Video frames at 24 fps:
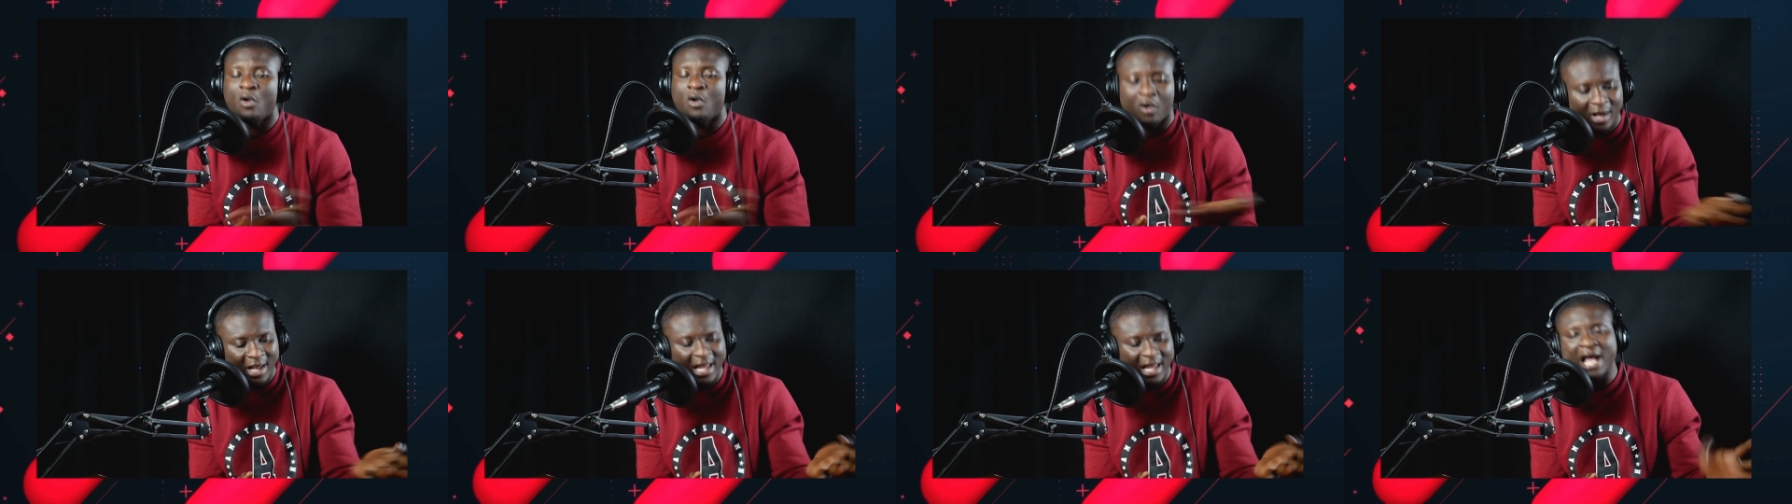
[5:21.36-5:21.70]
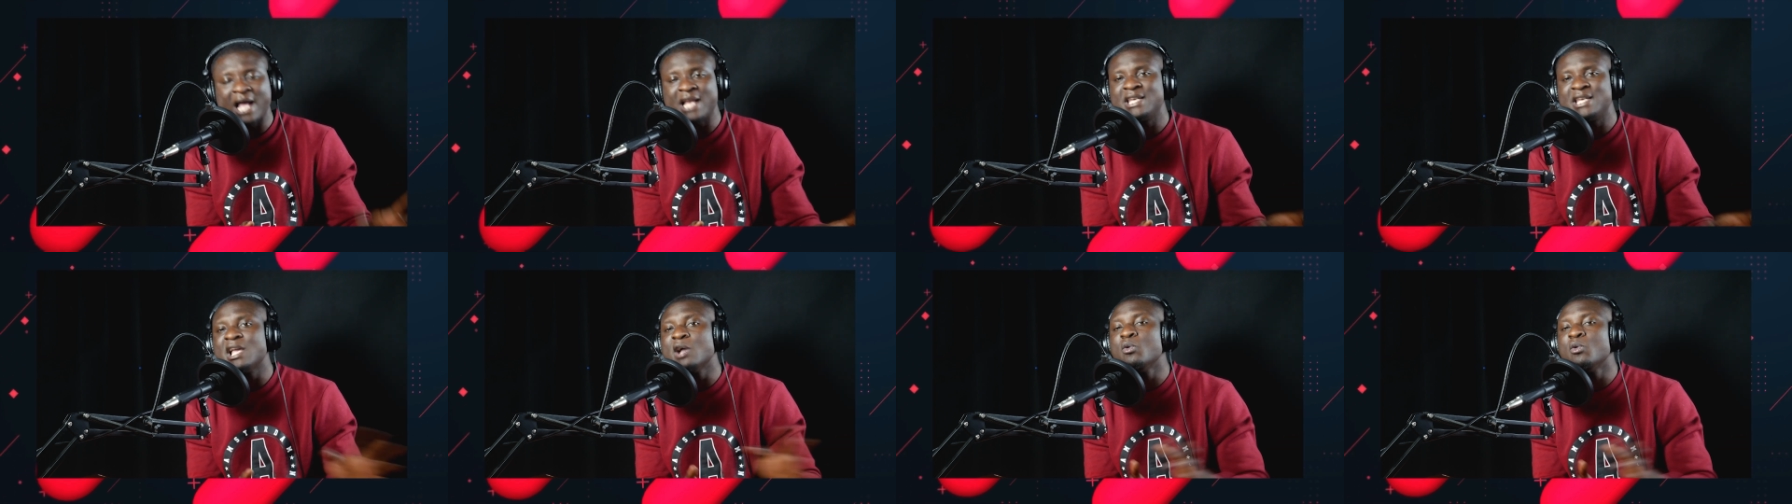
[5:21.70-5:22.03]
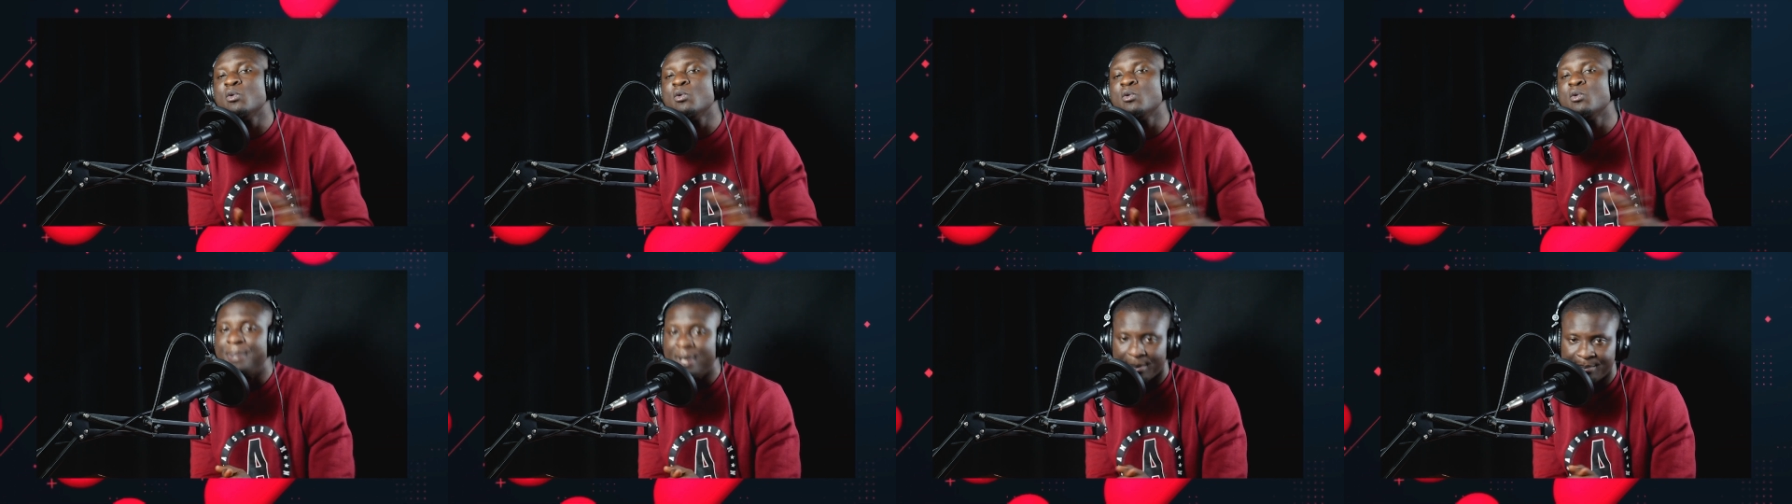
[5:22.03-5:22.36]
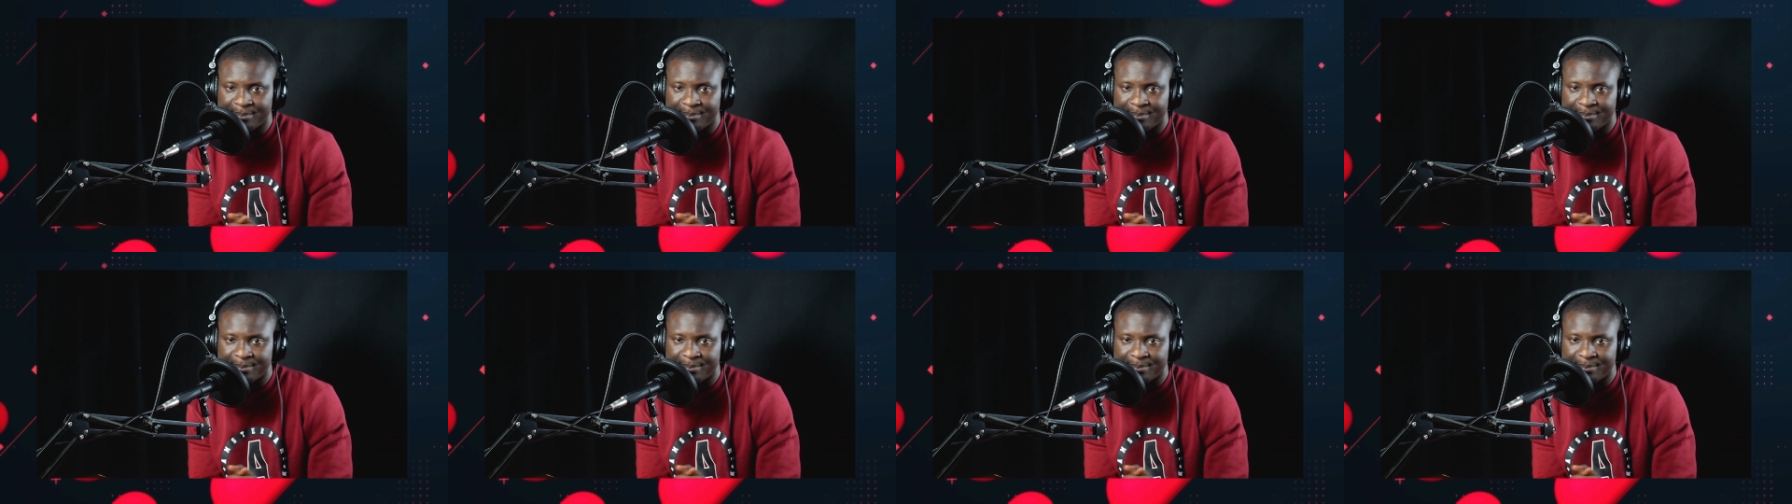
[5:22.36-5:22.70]
Or ya dear
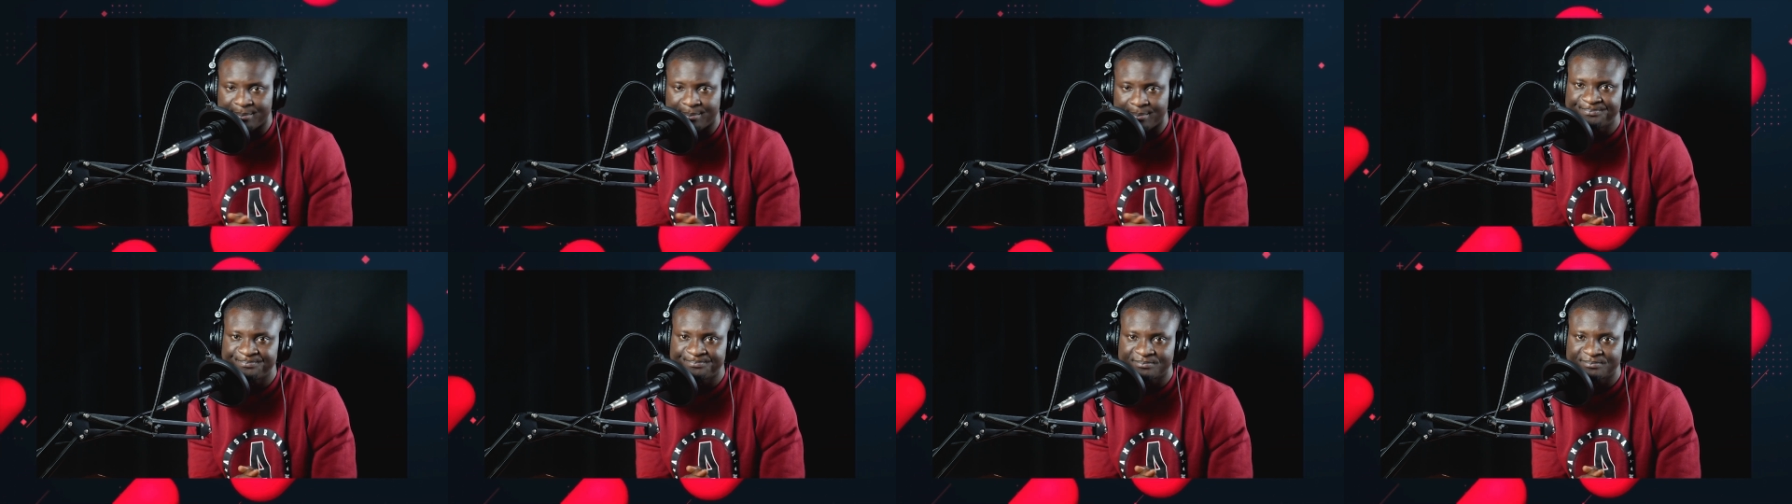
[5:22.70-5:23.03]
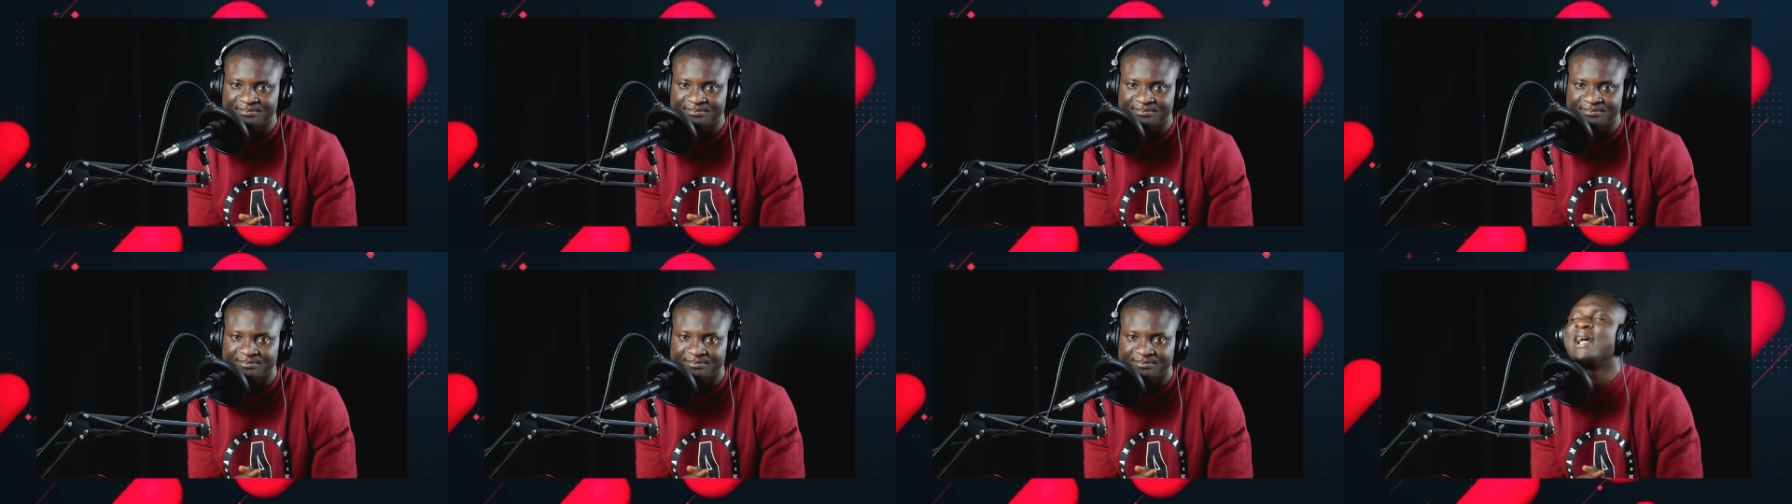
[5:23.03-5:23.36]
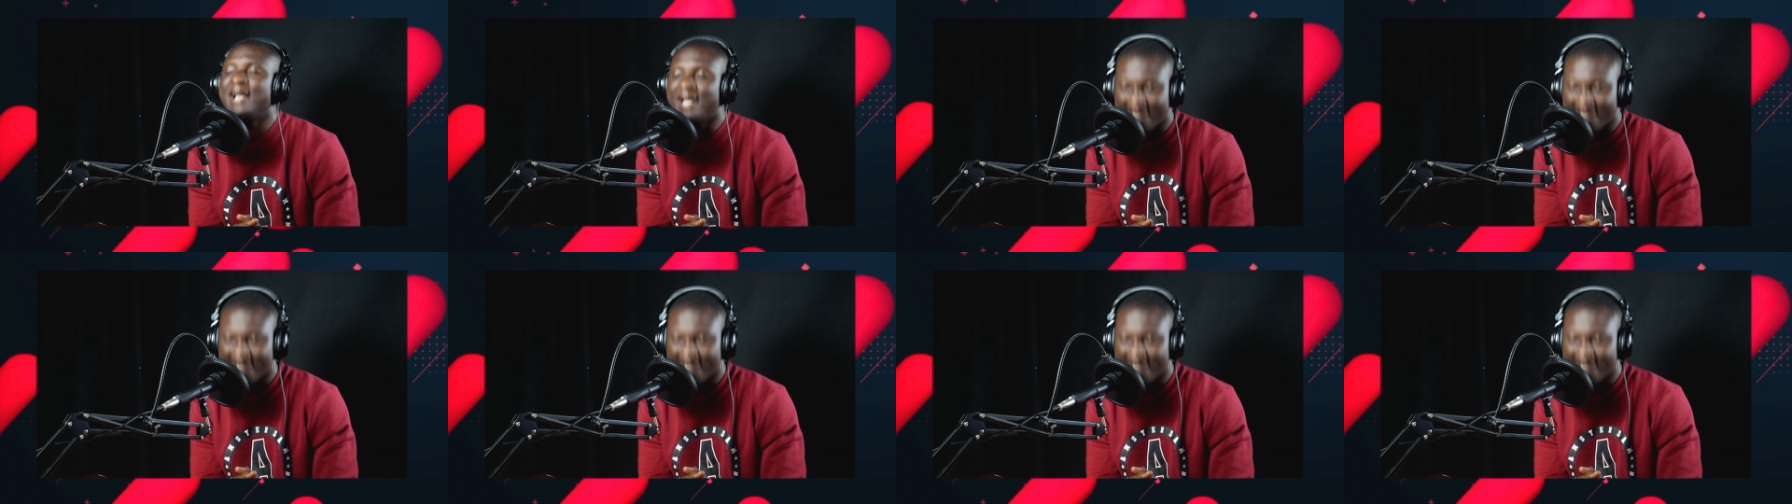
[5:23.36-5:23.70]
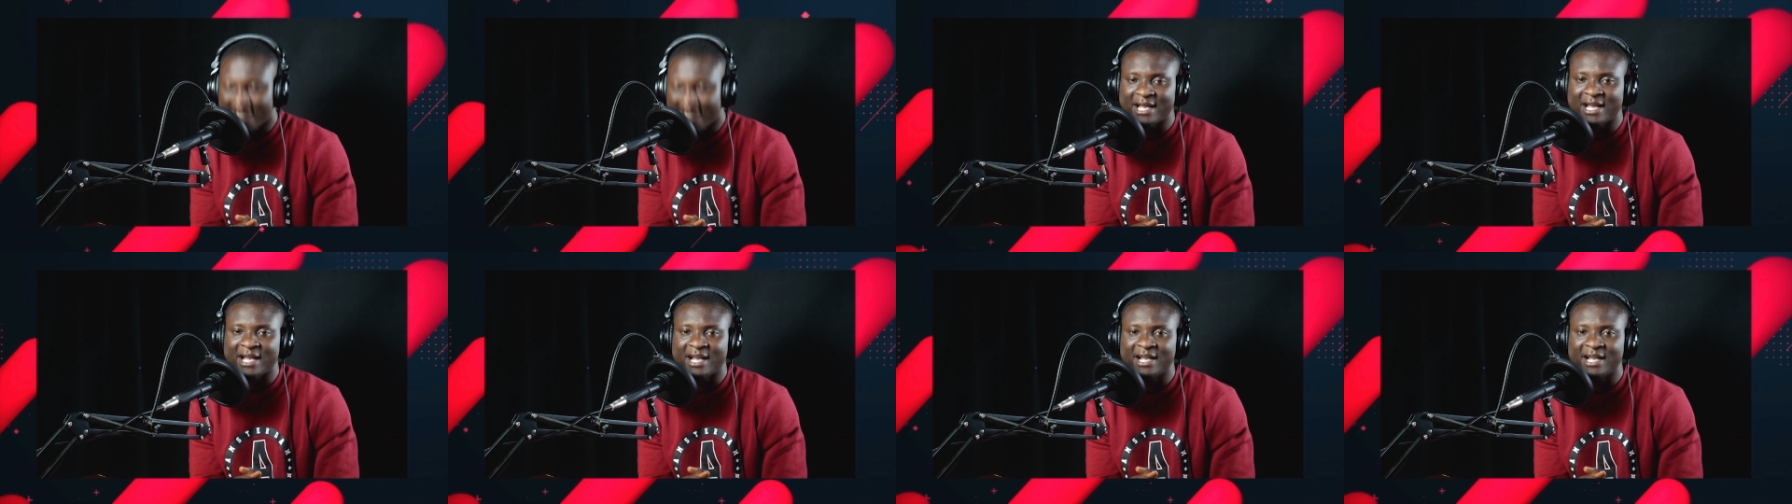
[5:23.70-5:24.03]
wimpem.
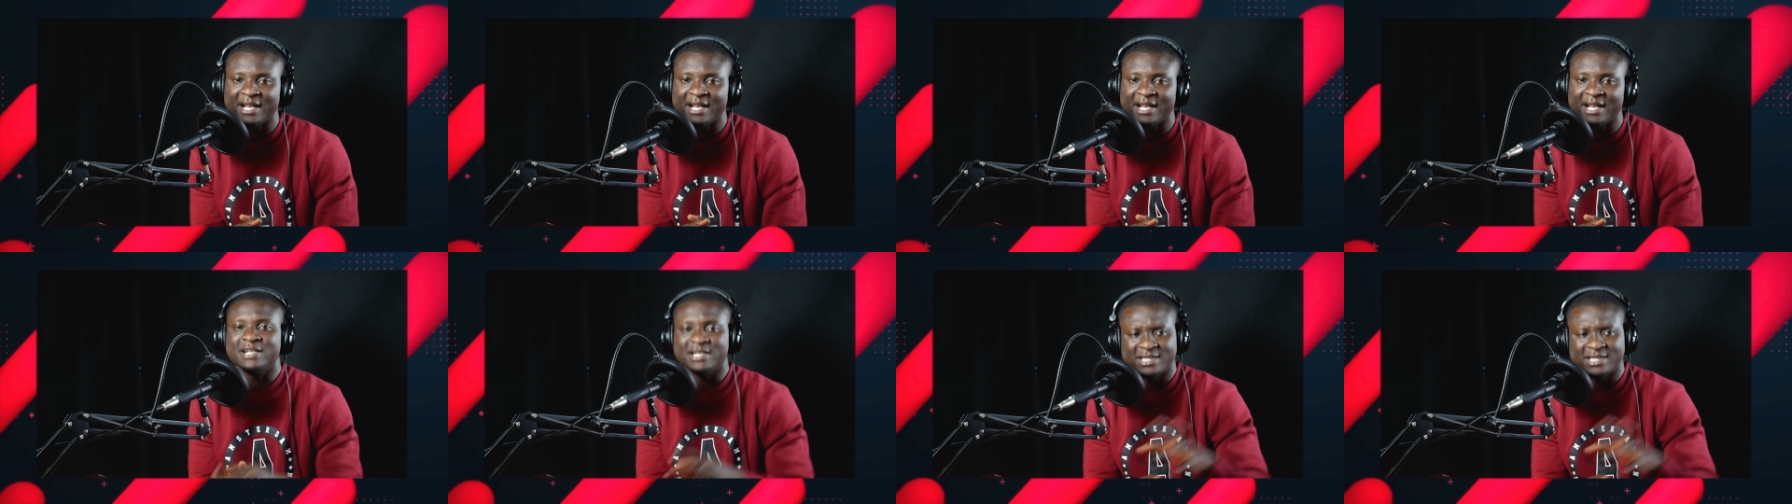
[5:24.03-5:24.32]
Ha.